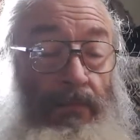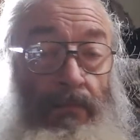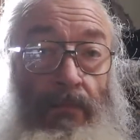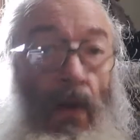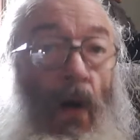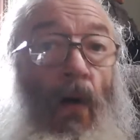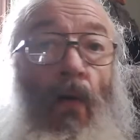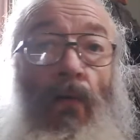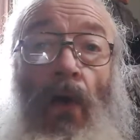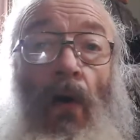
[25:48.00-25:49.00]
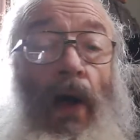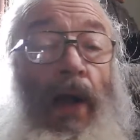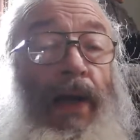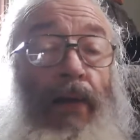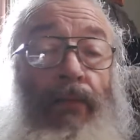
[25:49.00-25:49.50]
No, I
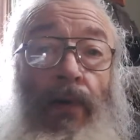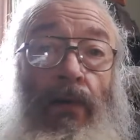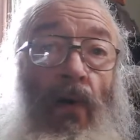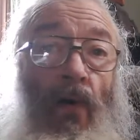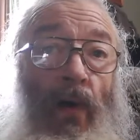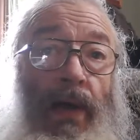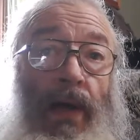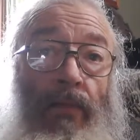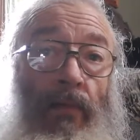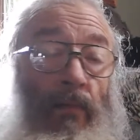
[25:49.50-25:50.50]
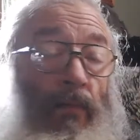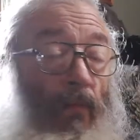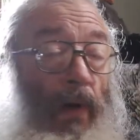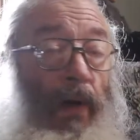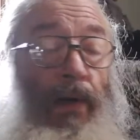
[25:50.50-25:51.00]
never
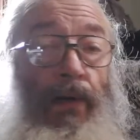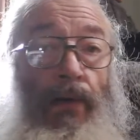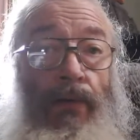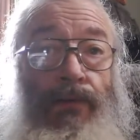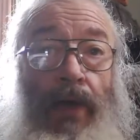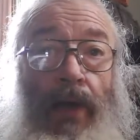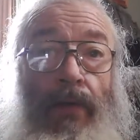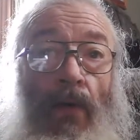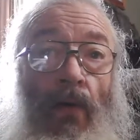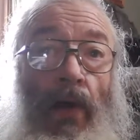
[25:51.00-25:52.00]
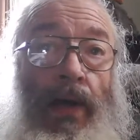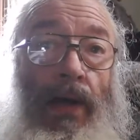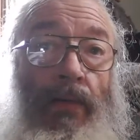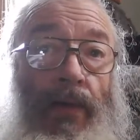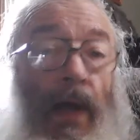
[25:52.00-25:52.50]
went into your shed. No, I
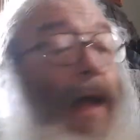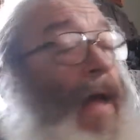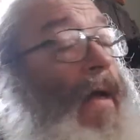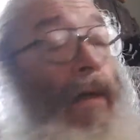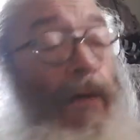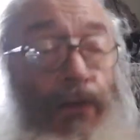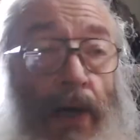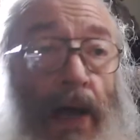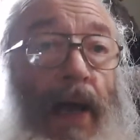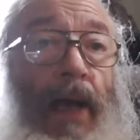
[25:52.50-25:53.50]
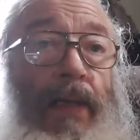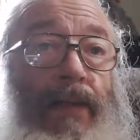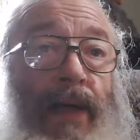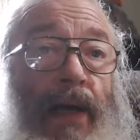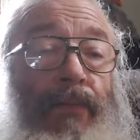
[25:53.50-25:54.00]
never did. Jack, I
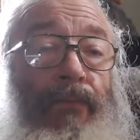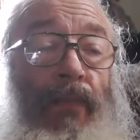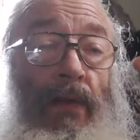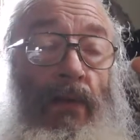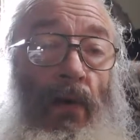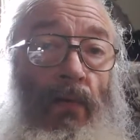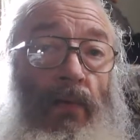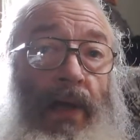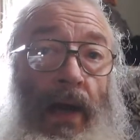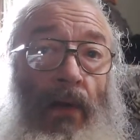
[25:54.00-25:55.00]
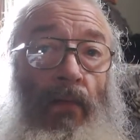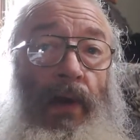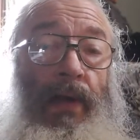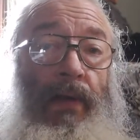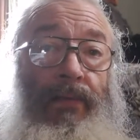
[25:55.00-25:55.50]
said, don't care
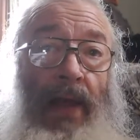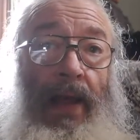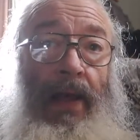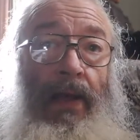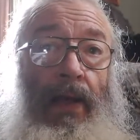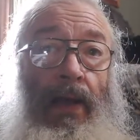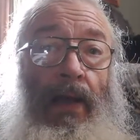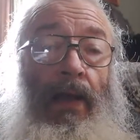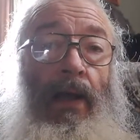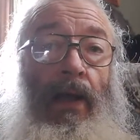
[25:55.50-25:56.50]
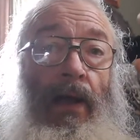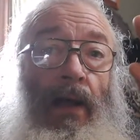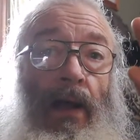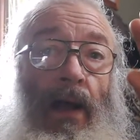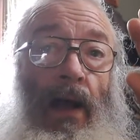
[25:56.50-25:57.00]
what you think.
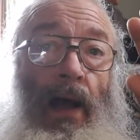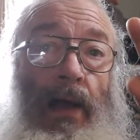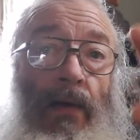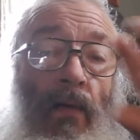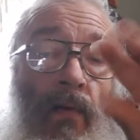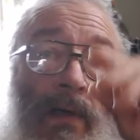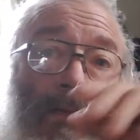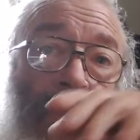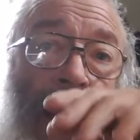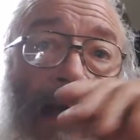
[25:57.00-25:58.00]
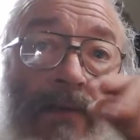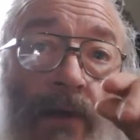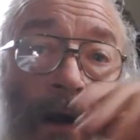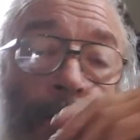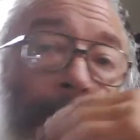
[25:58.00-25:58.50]
I know what the facts are.